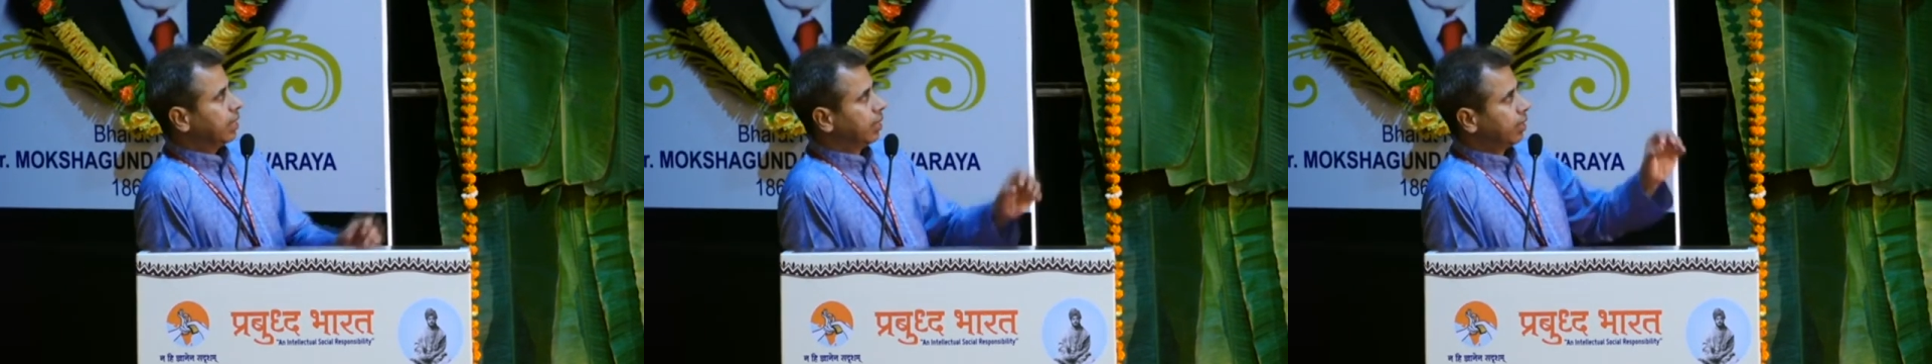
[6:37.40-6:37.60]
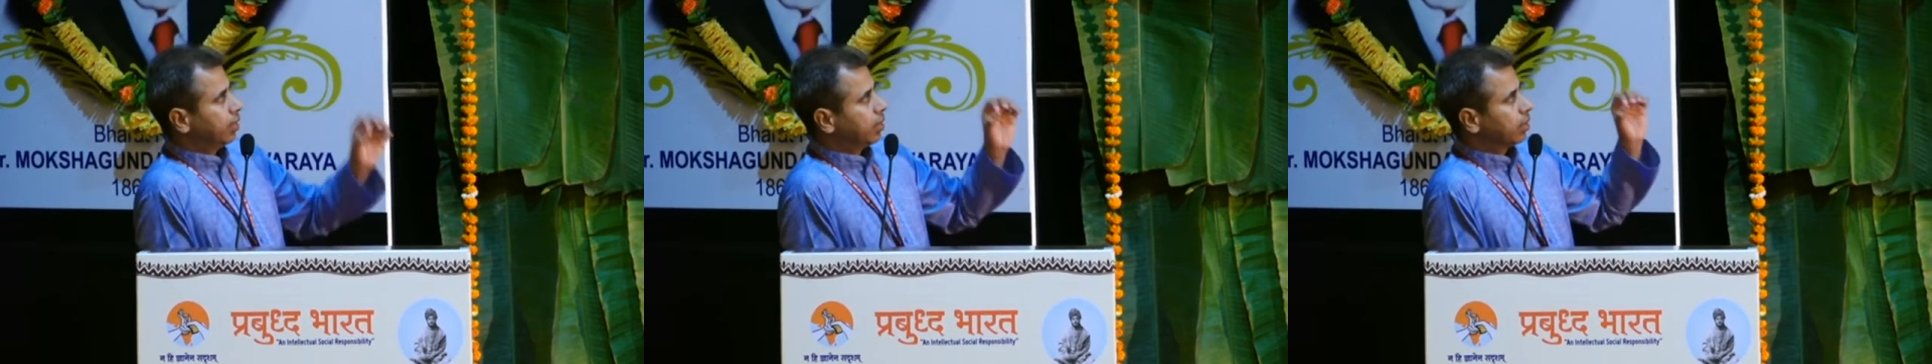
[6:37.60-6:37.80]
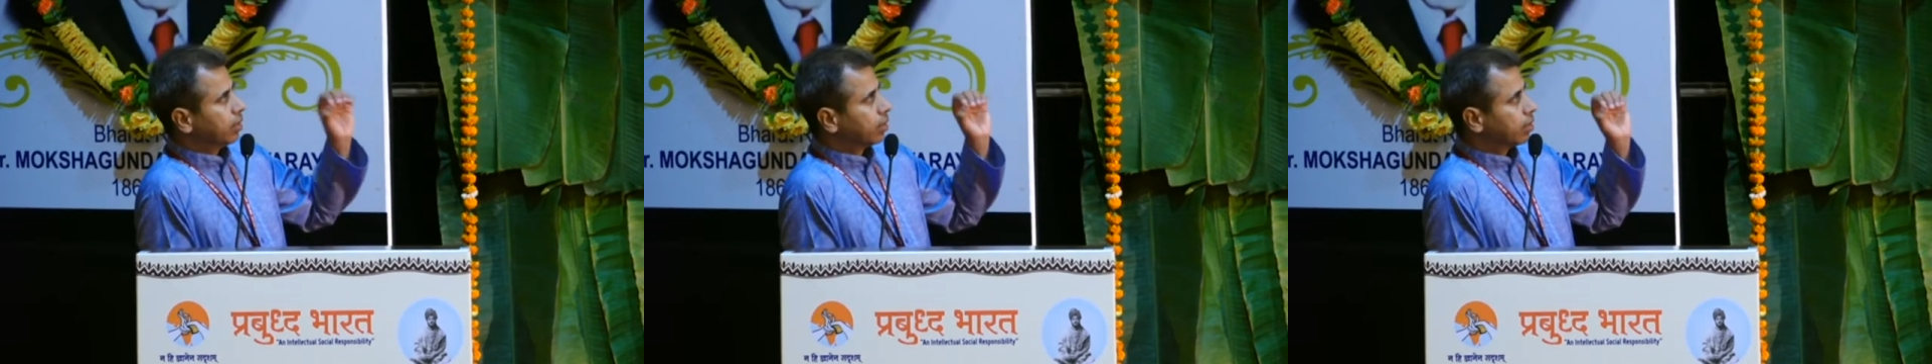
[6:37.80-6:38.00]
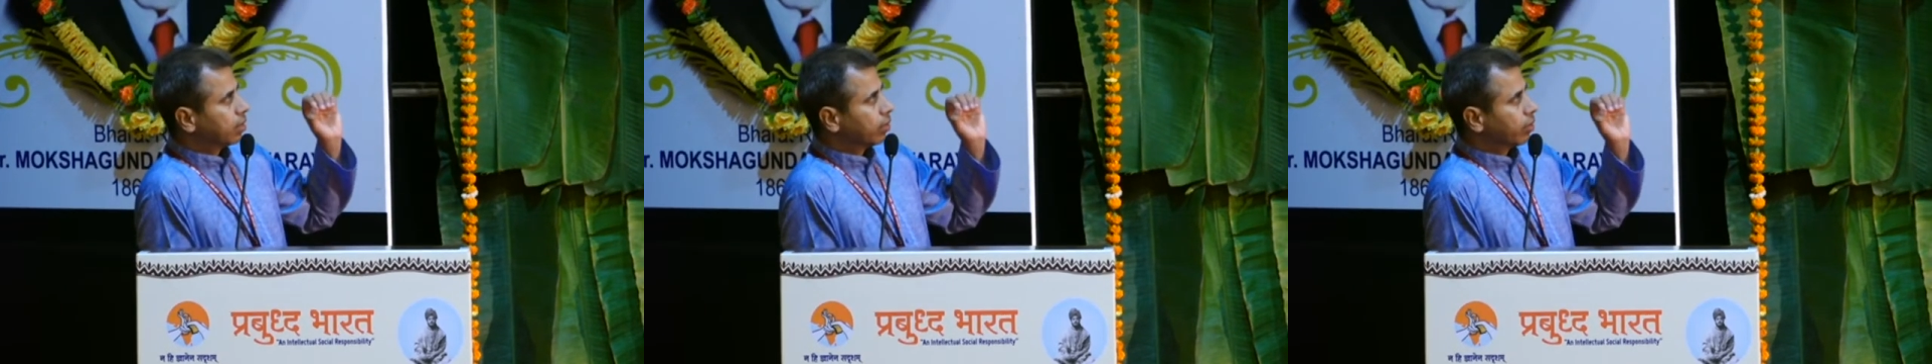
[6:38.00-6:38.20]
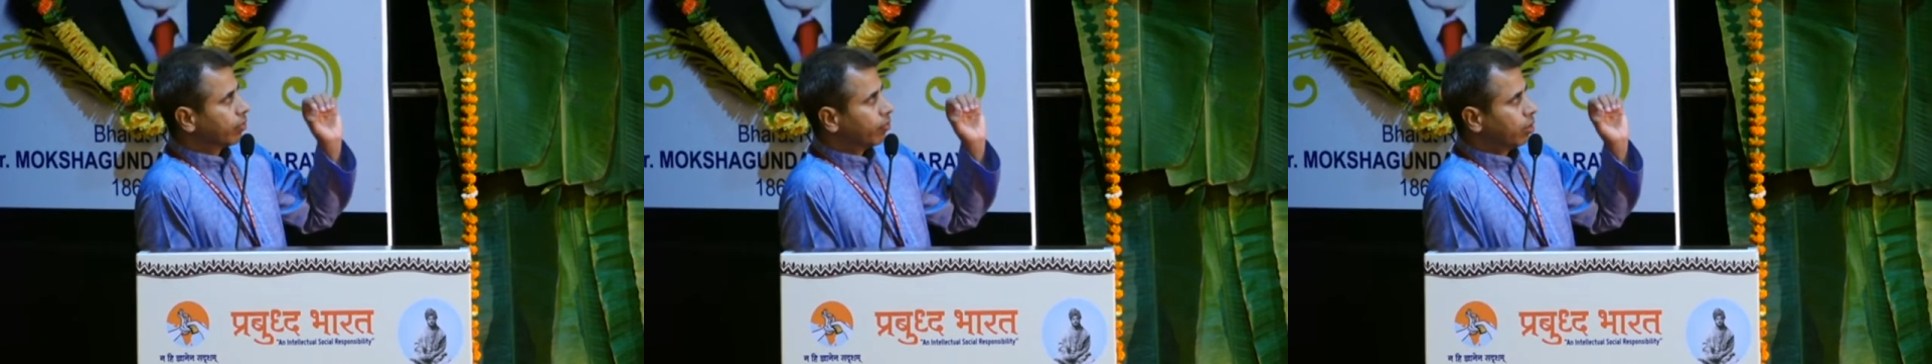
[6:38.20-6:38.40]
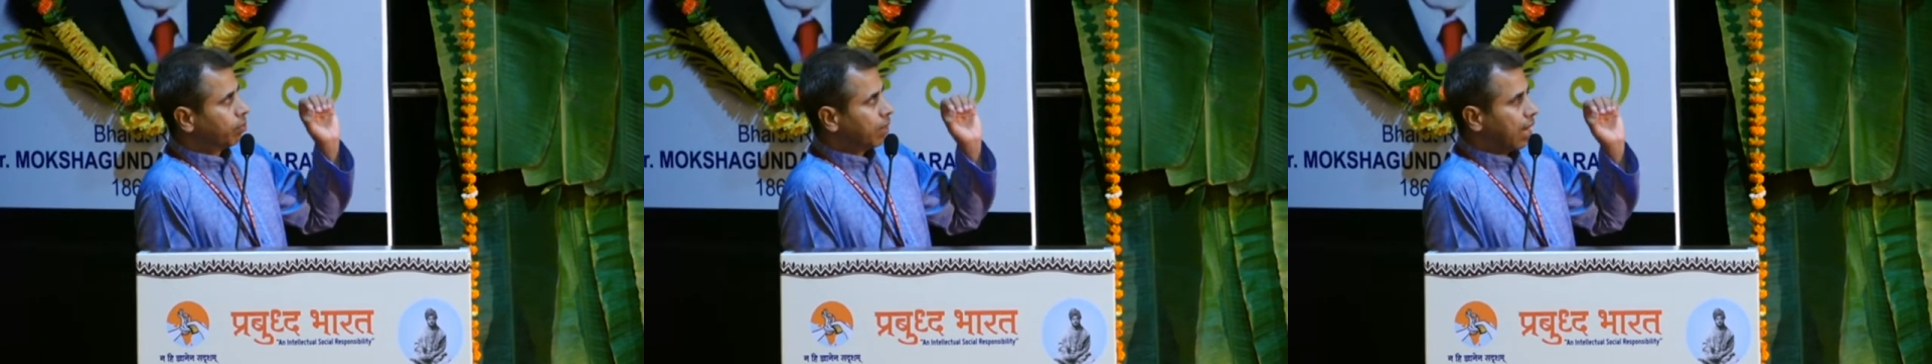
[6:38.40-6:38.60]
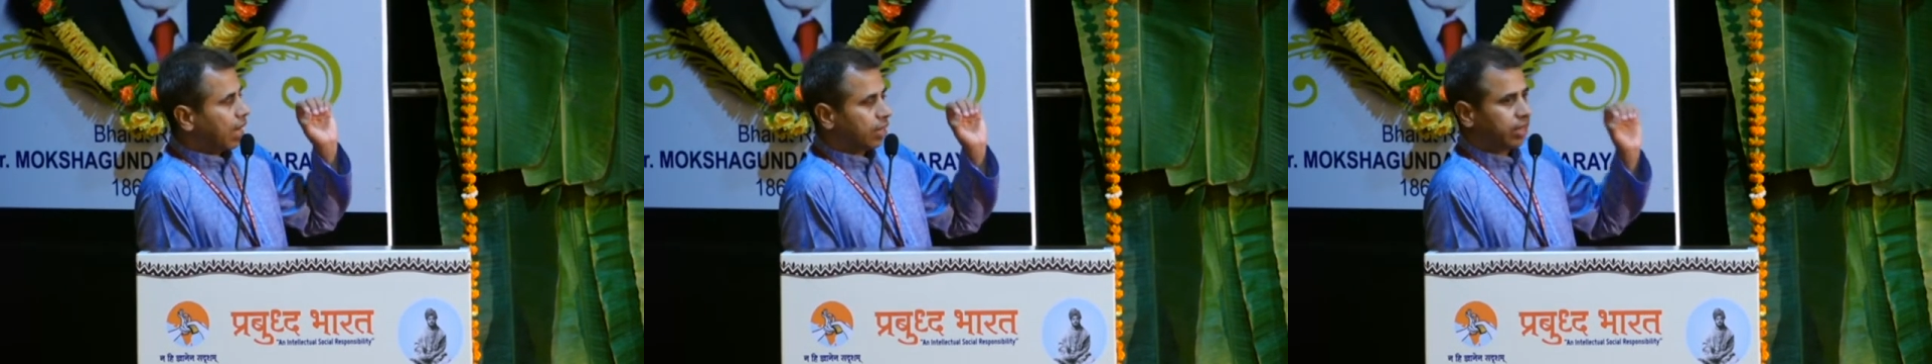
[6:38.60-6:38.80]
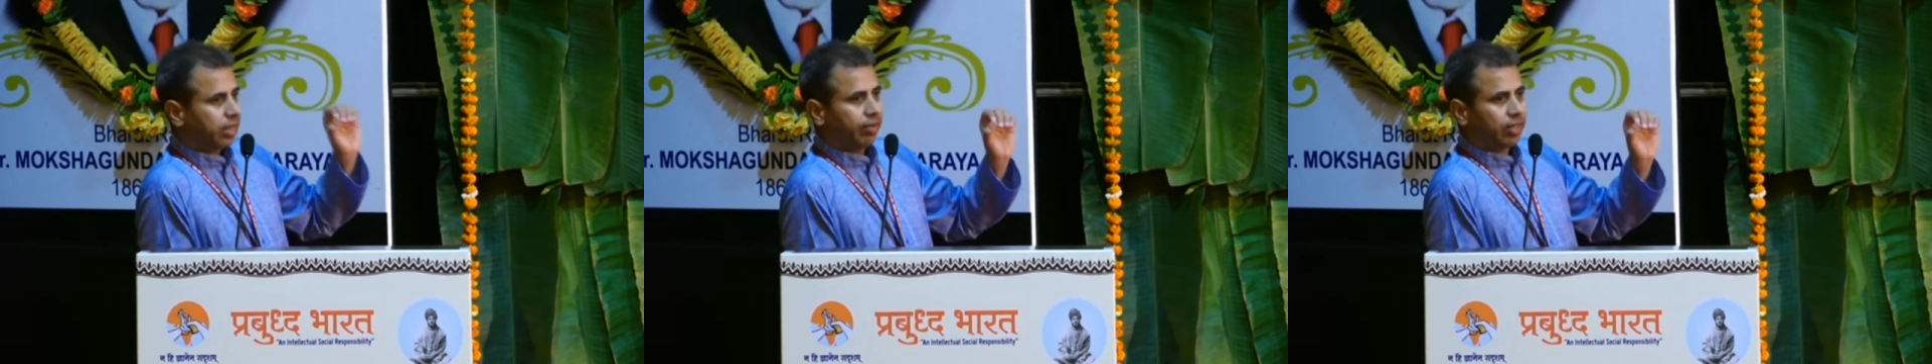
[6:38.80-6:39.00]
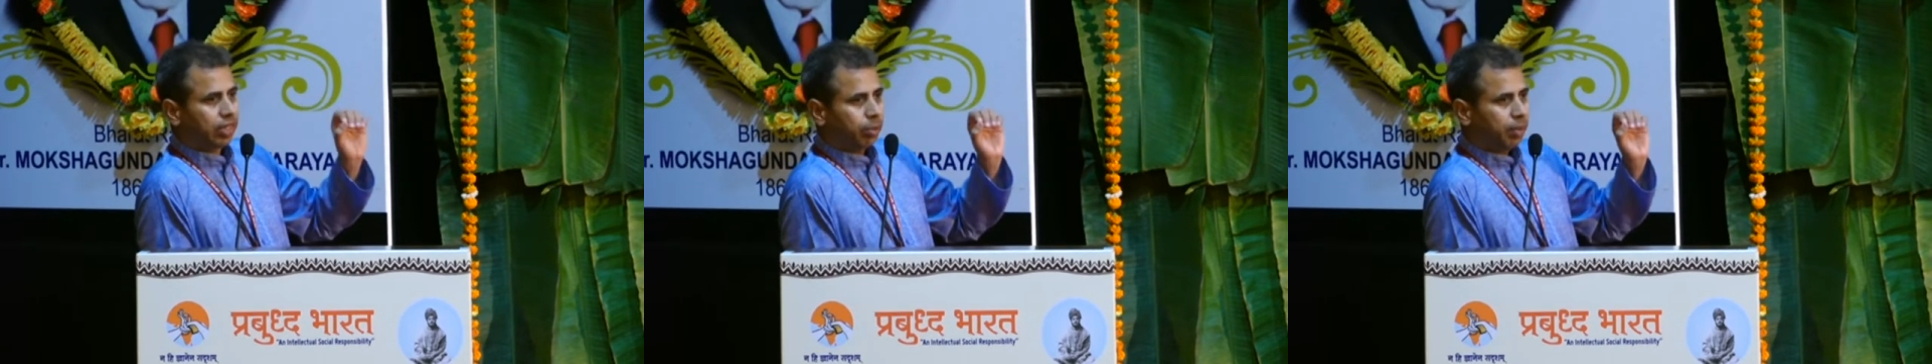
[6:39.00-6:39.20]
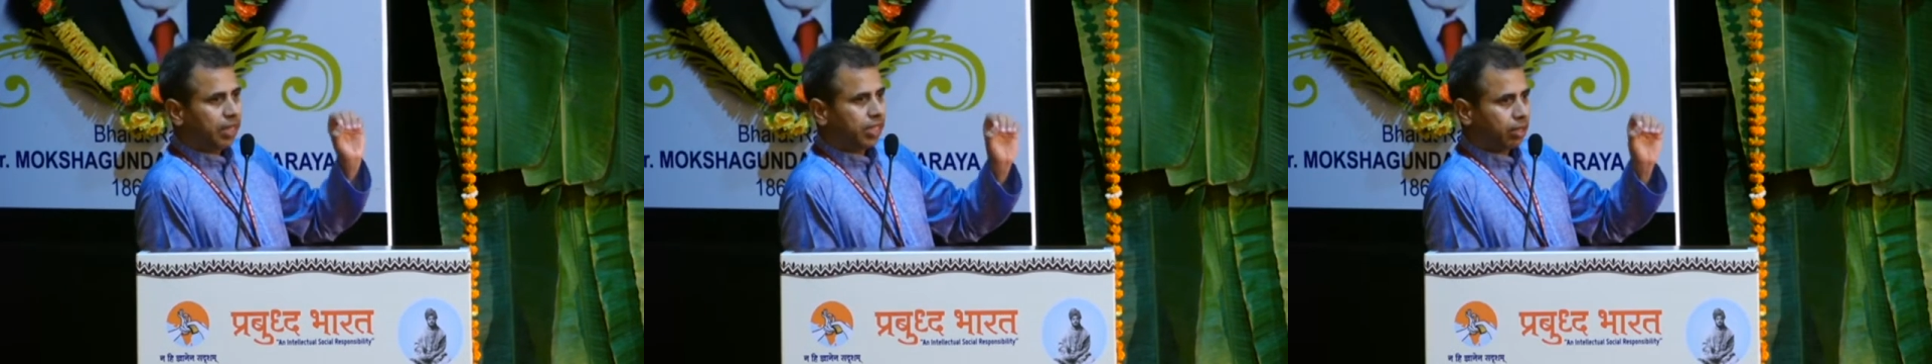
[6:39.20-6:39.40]
is from class
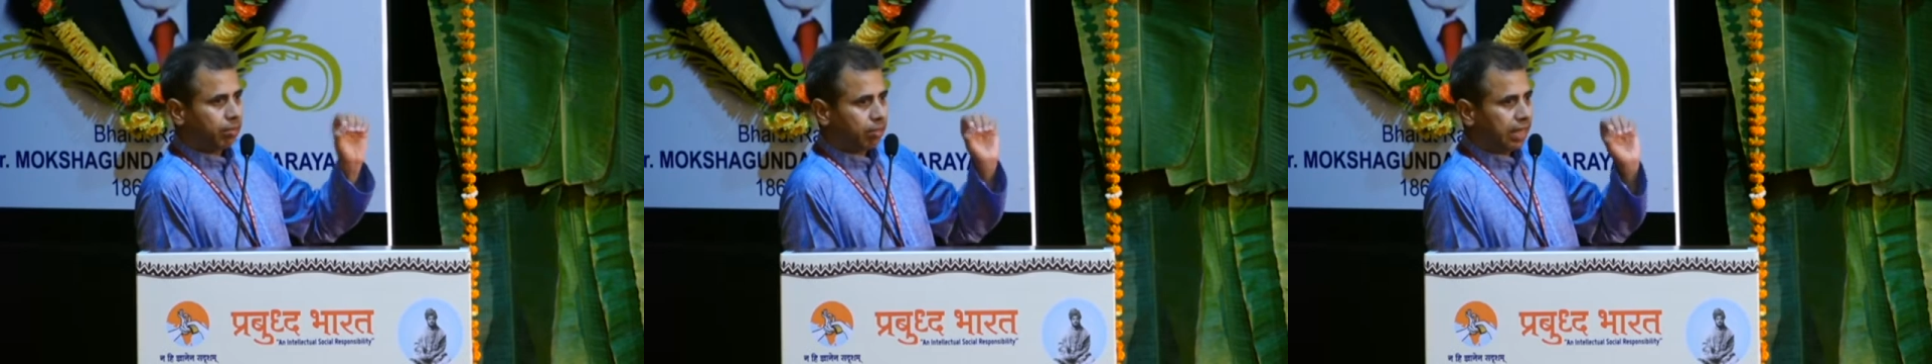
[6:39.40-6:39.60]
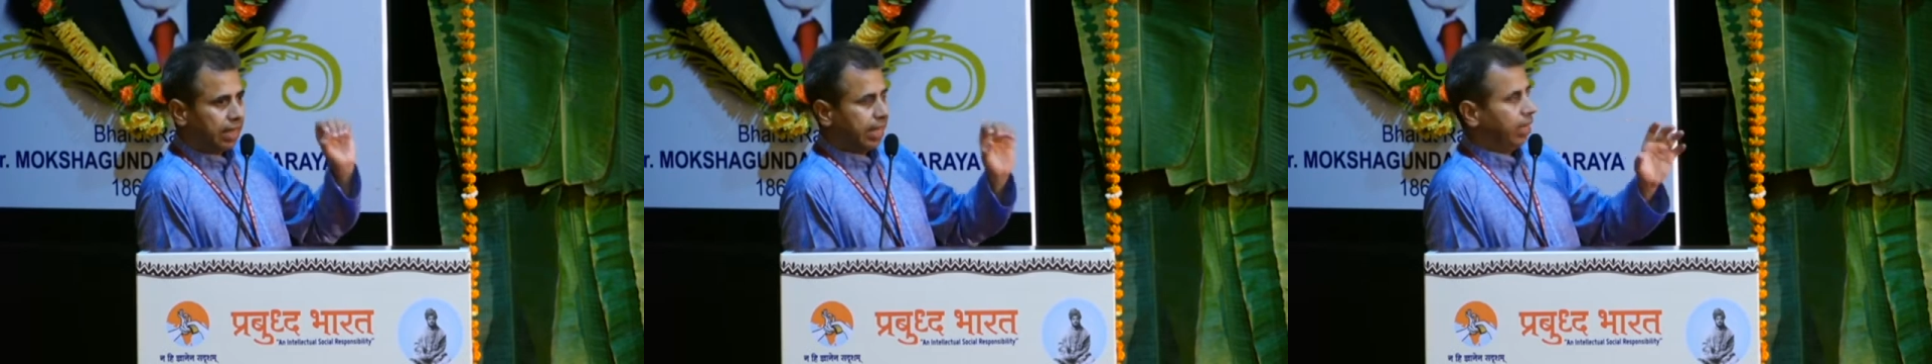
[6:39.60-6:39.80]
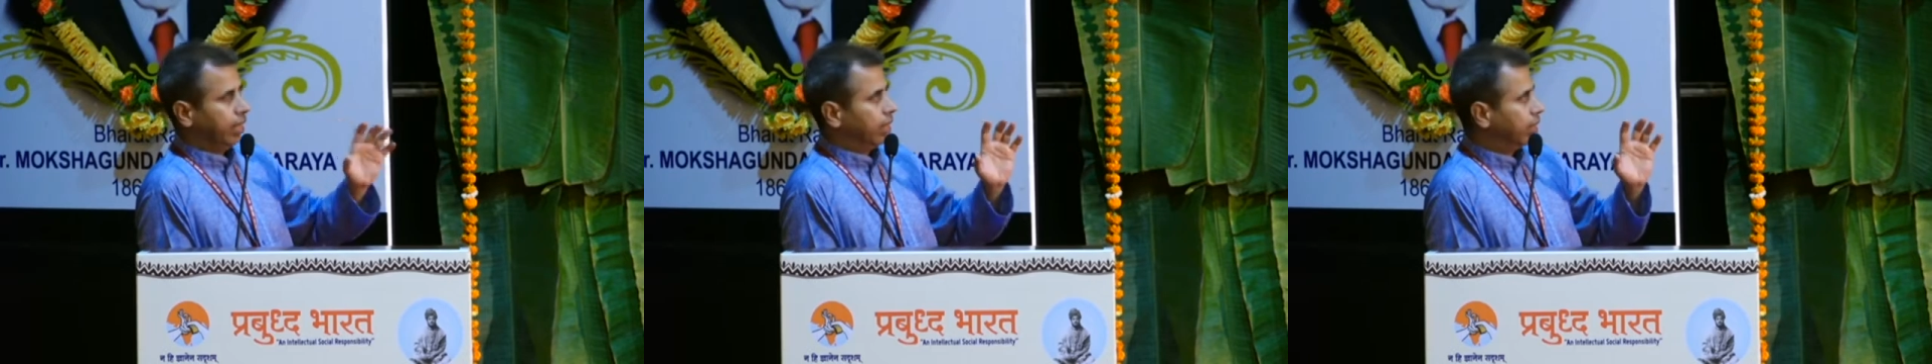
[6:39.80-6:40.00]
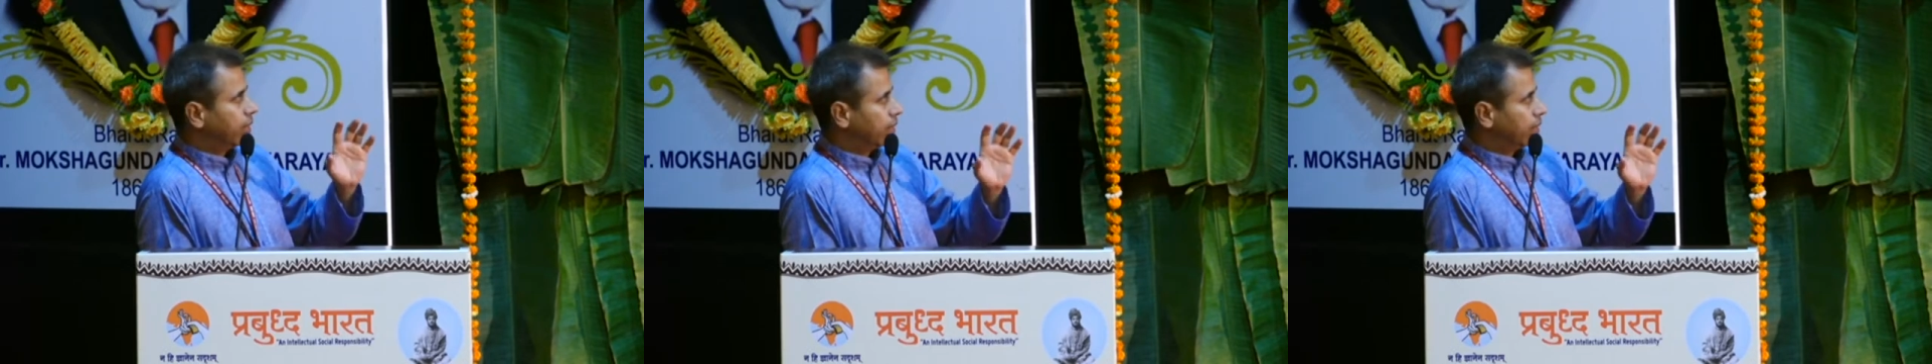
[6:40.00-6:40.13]
7th, page number 10.